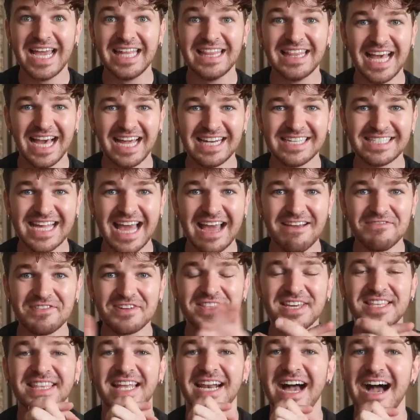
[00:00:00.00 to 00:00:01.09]
And that is
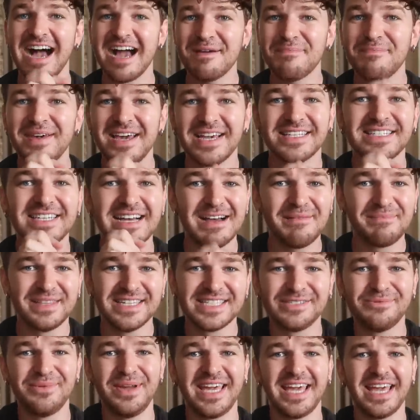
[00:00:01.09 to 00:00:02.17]
everything that I picked up
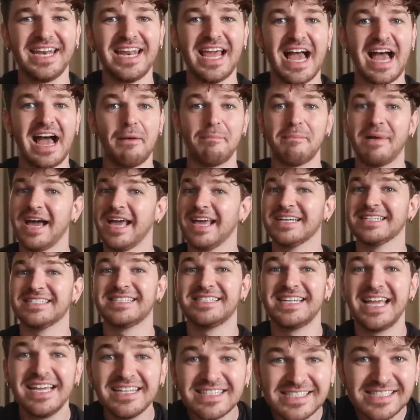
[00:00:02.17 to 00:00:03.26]
this weekend at my
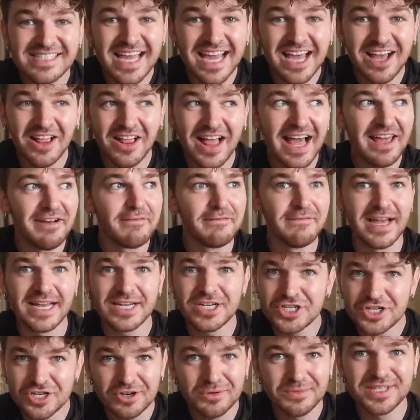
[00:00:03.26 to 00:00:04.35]
estate sale
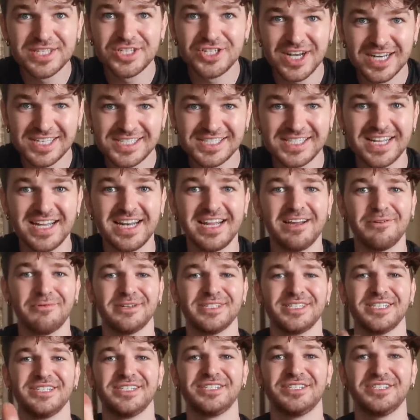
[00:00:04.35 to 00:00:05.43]
adventure with Justin. It
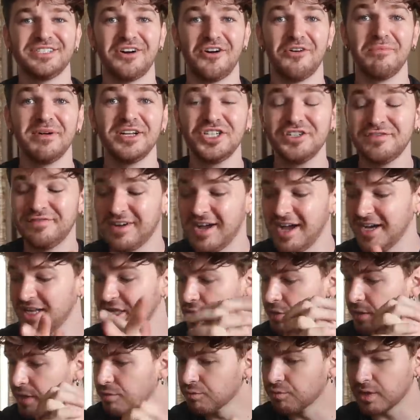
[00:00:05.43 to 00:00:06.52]
was so much fun.
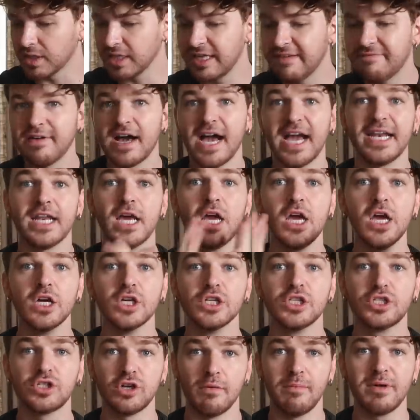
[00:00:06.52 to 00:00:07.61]
You can really find
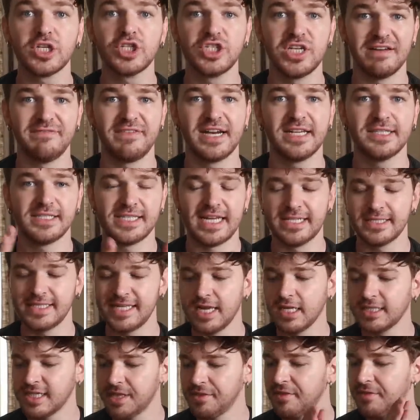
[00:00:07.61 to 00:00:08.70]
so much stuff at estate
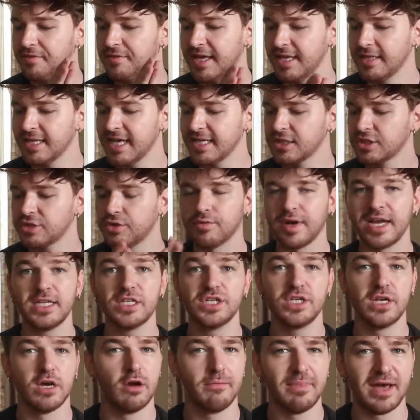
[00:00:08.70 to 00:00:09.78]
sales, and the thing that's great
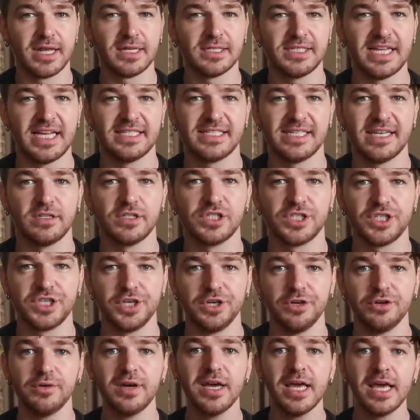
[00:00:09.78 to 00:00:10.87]
to know about estate sales
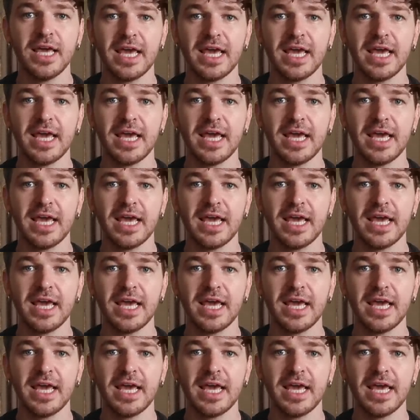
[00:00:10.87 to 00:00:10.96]
too